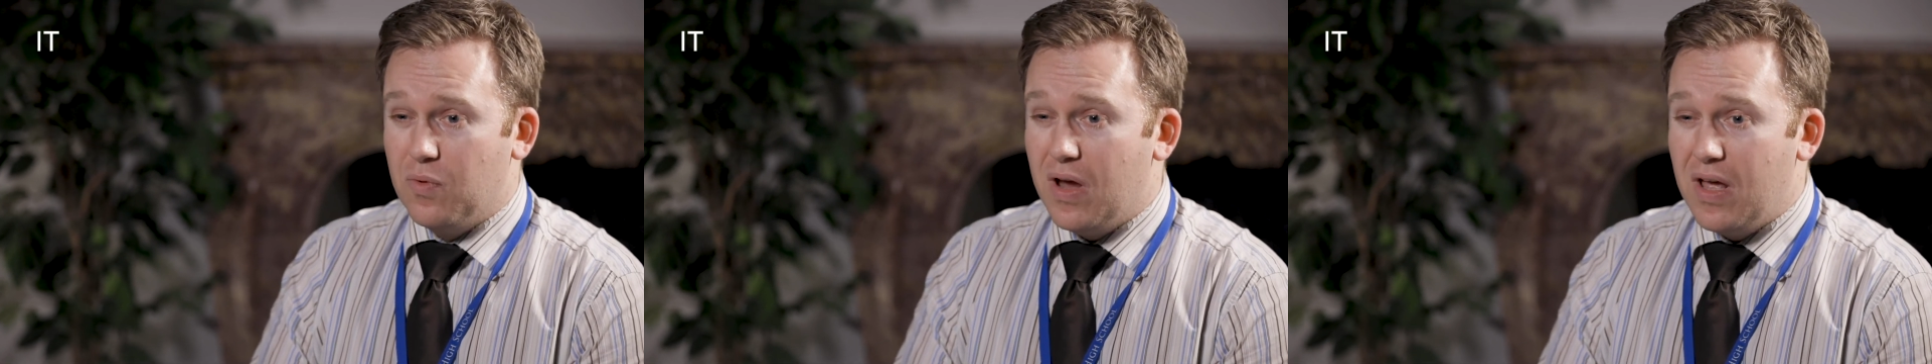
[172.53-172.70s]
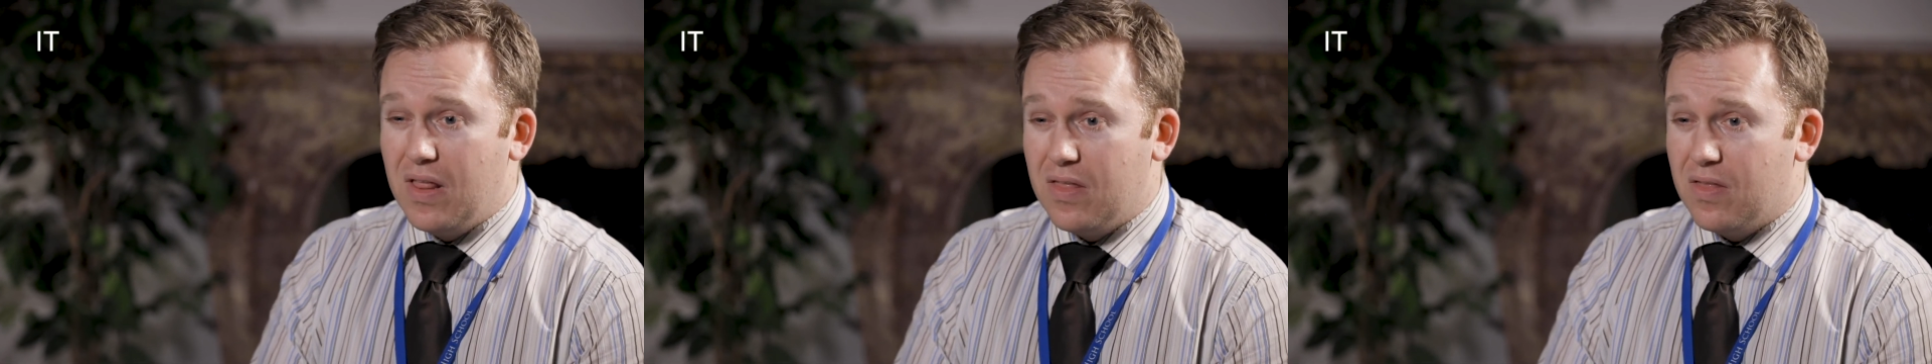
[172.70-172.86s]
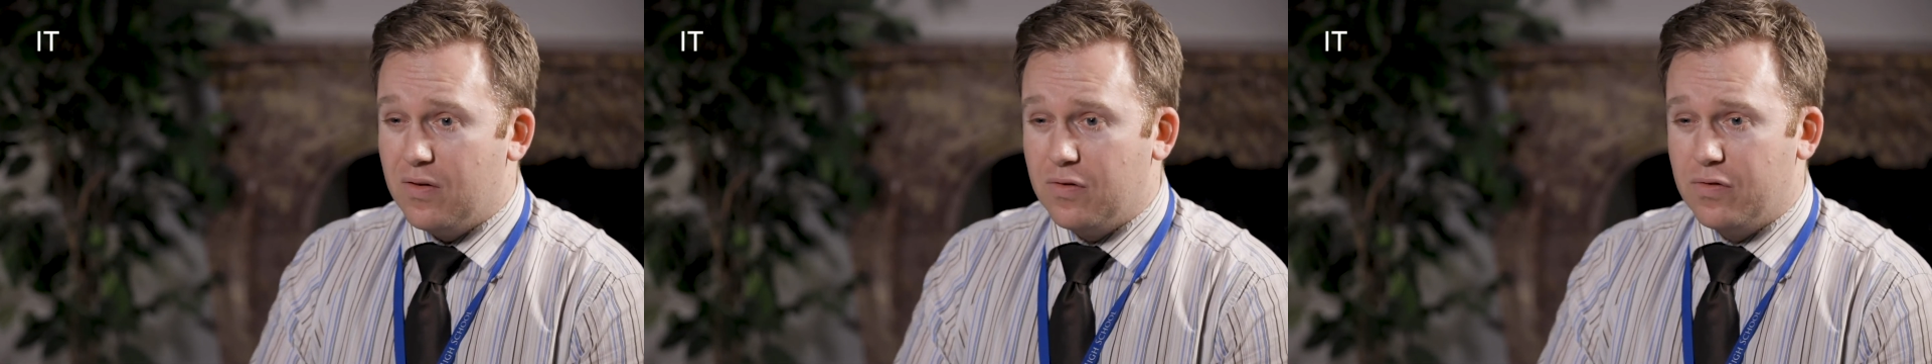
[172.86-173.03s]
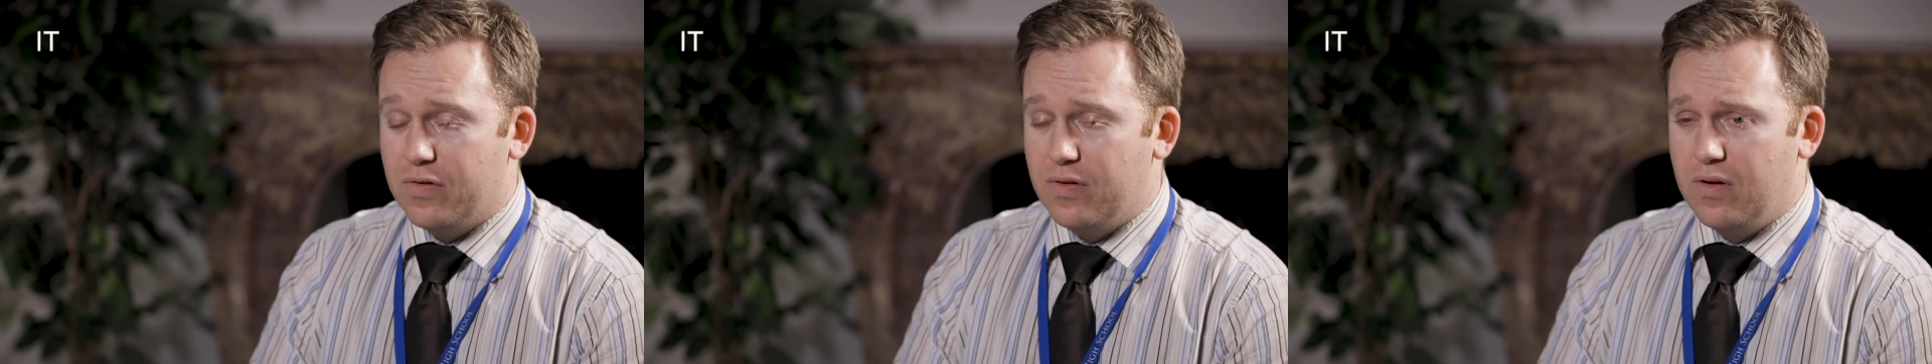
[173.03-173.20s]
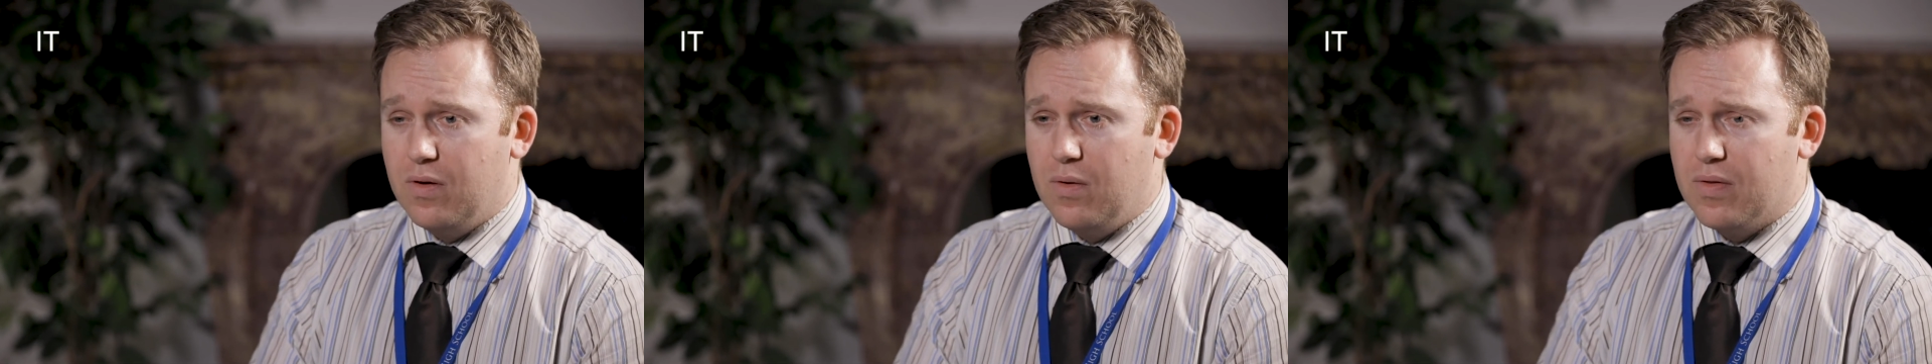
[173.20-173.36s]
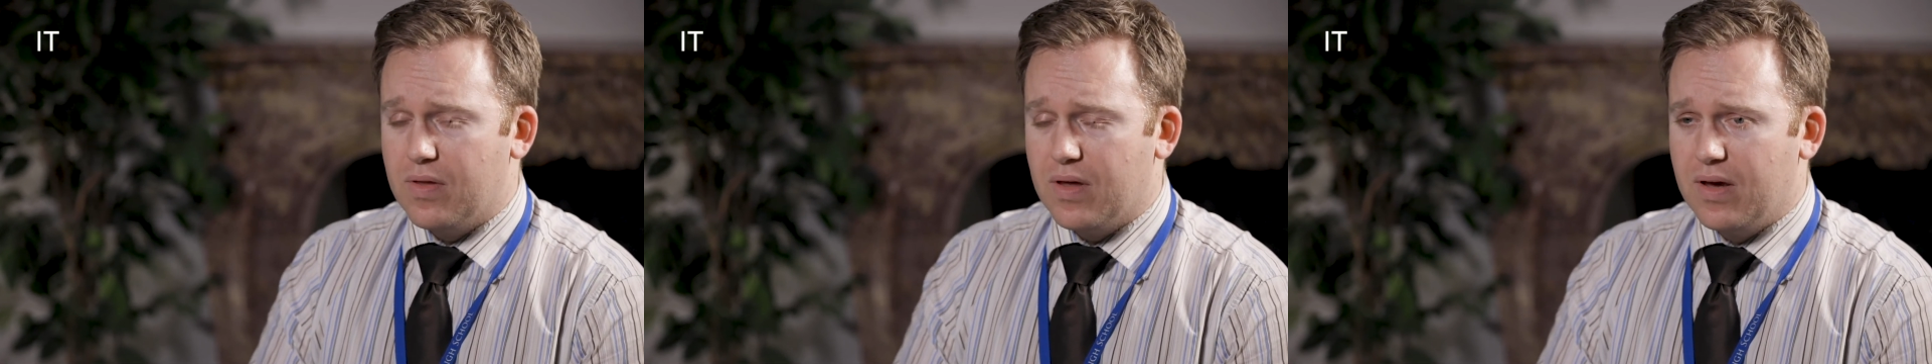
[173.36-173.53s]
really that's to
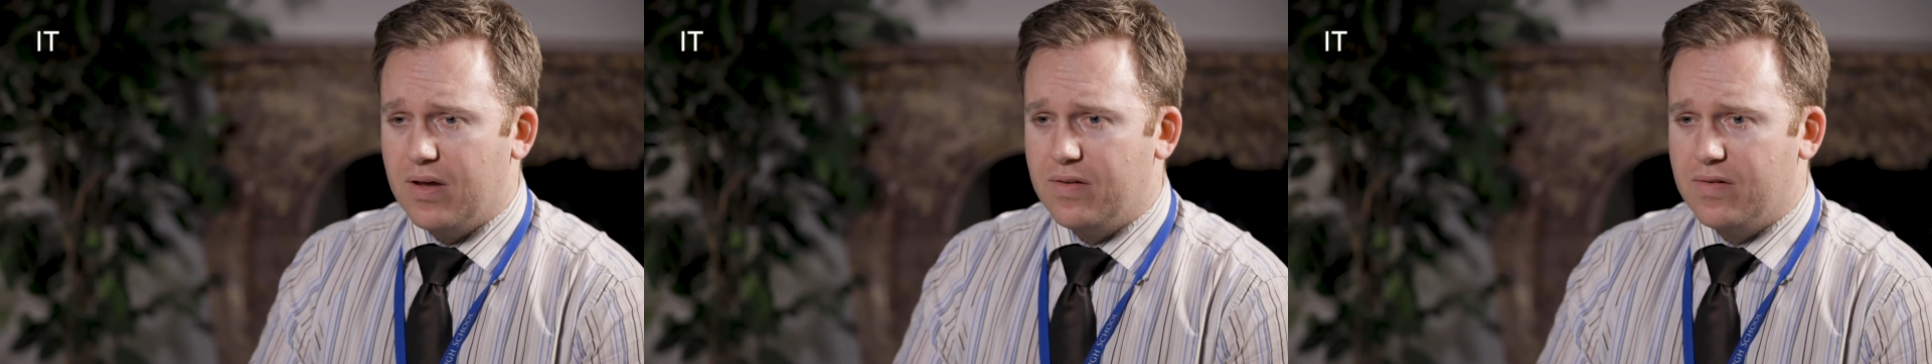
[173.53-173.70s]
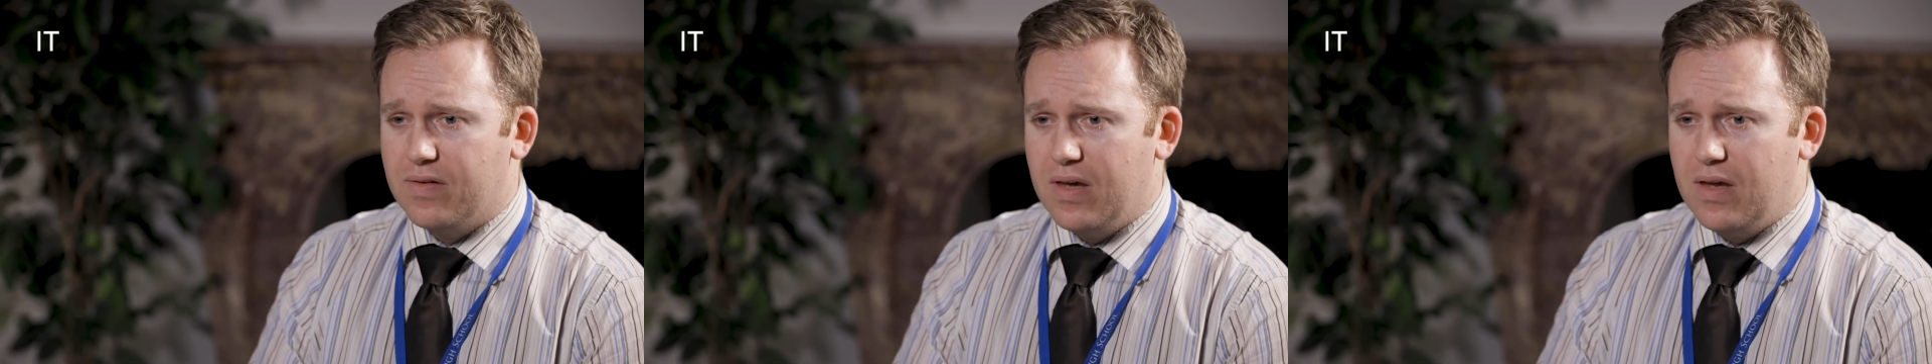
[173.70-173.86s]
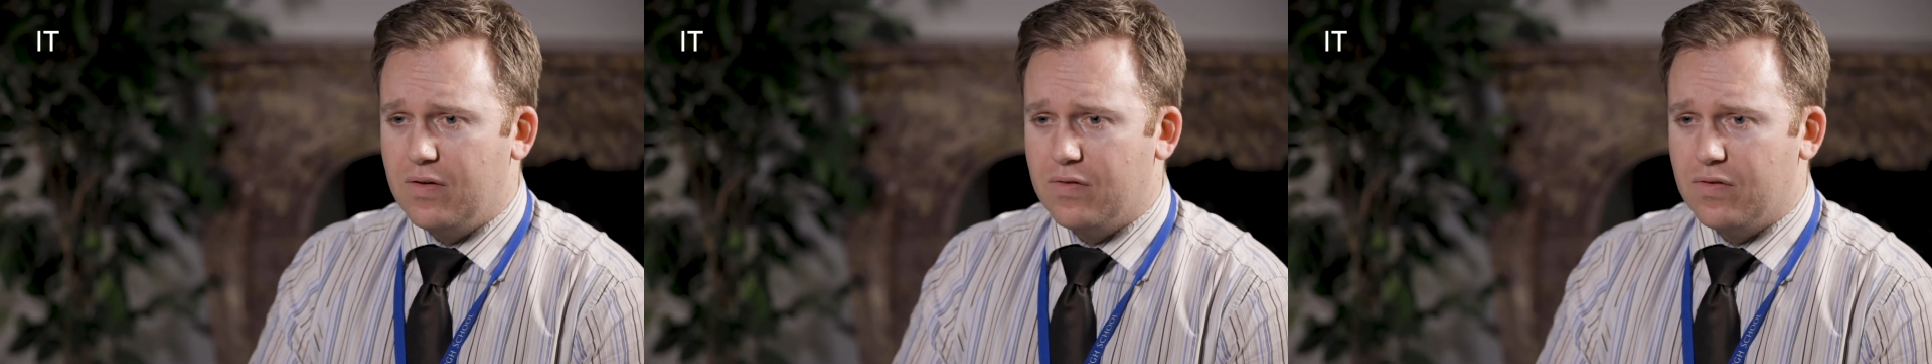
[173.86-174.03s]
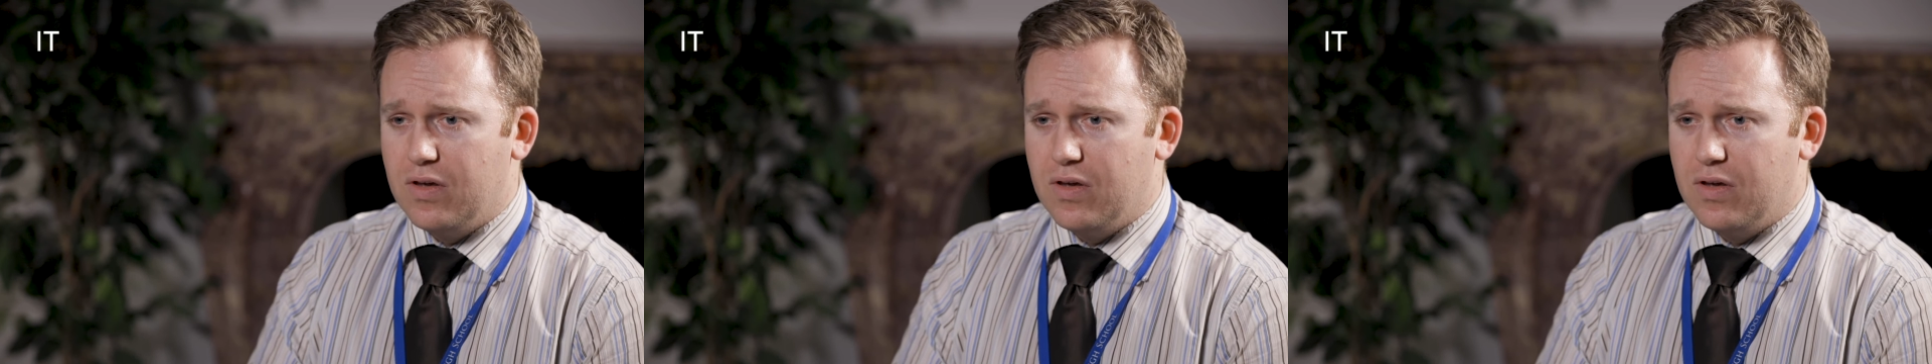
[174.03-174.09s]
do with IT.